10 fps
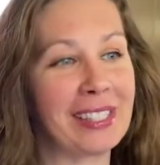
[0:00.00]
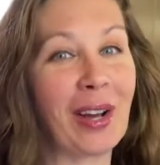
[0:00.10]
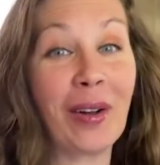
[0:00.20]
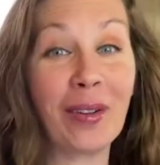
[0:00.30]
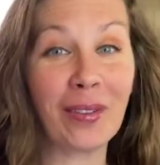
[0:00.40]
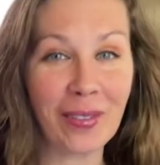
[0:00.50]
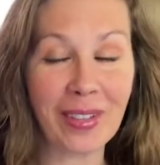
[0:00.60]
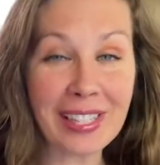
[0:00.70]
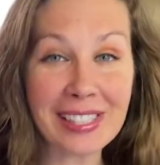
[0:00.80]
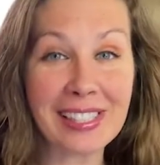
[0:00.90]
So
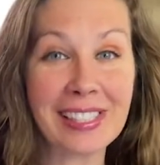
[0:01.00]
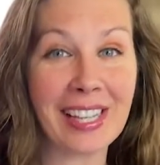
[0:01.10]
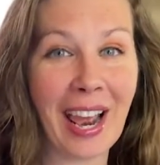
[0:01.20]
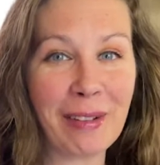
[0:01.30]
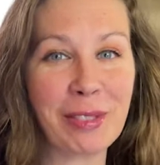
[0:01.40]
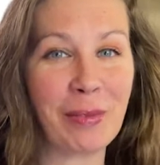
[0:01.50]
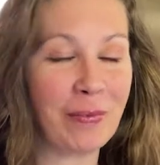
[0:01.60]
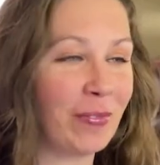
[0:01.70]
let's have some